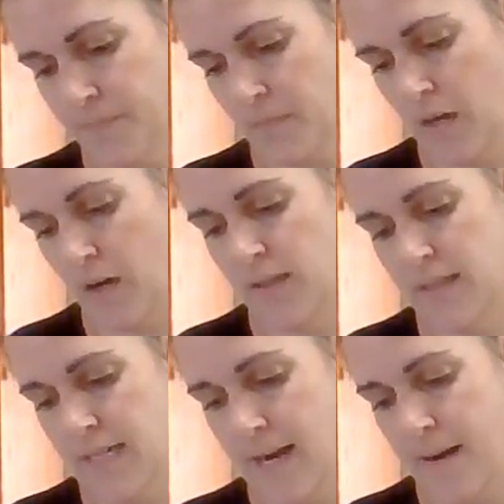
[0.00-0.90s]
On the
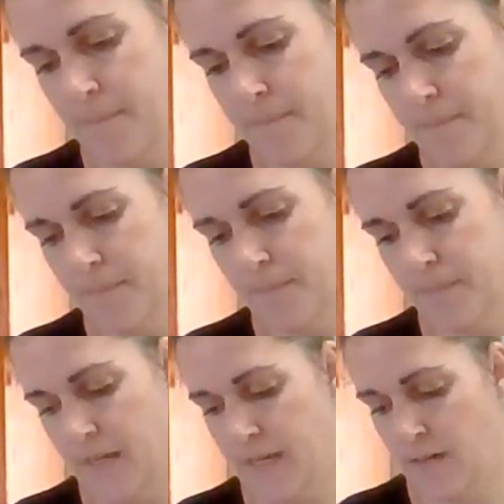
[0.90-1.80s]
top.
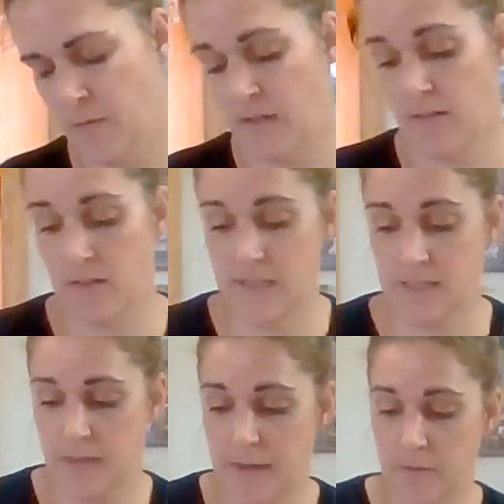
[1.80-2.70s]
91 is
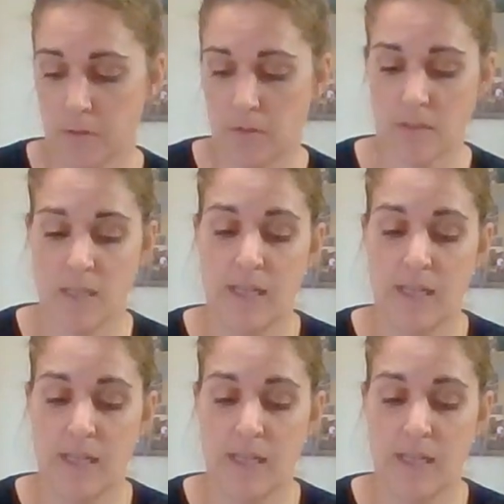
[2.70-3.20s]
flight rules.